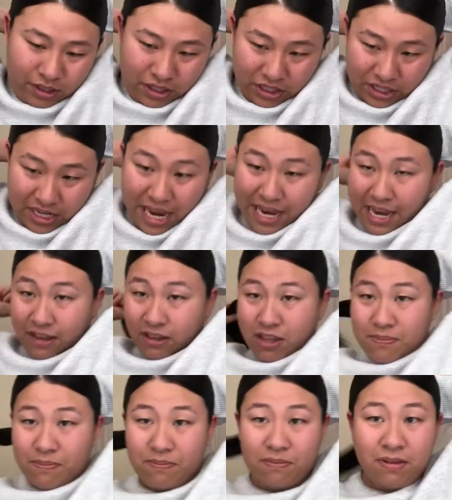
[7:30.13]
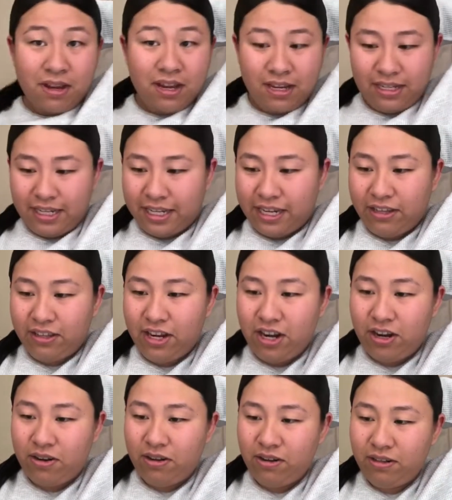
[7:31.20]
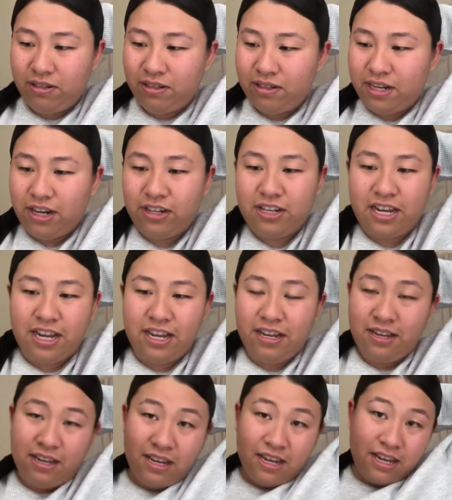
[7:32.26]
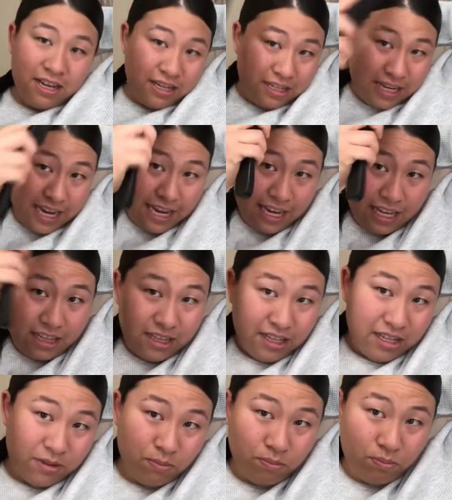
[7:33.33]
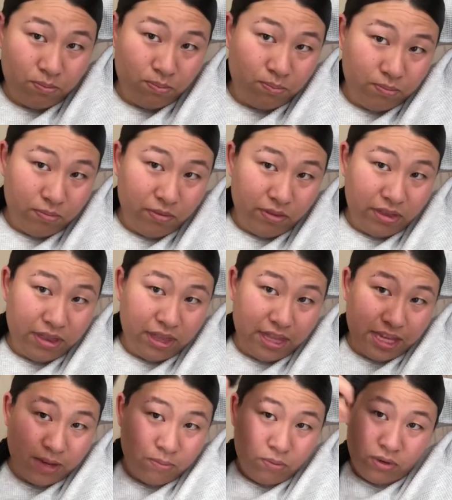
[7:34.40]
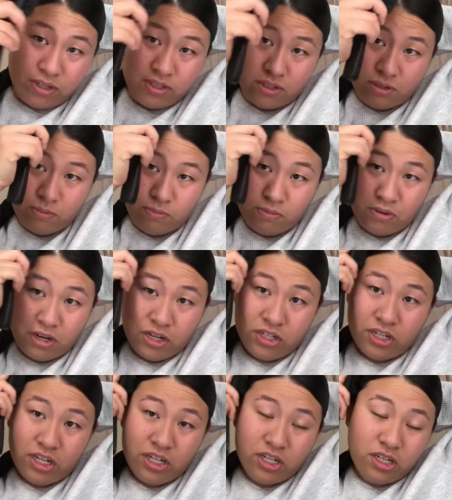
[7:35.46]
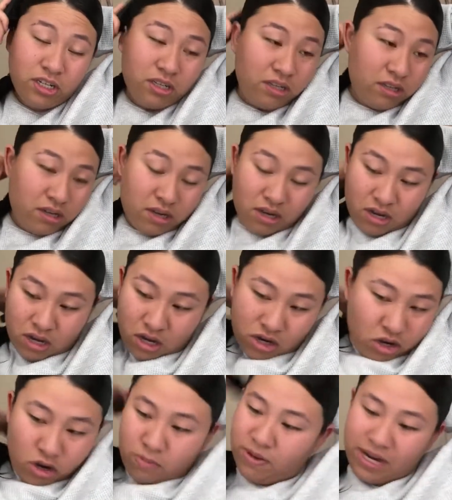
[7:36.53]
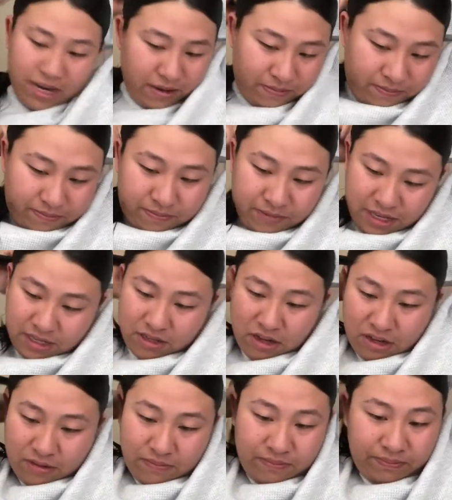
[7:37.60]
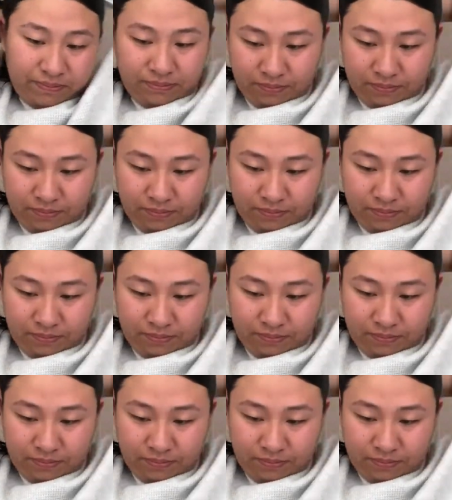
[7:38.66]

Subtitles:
Just take out the hair tie, take the thick bristle brush and just comb it out. That's all.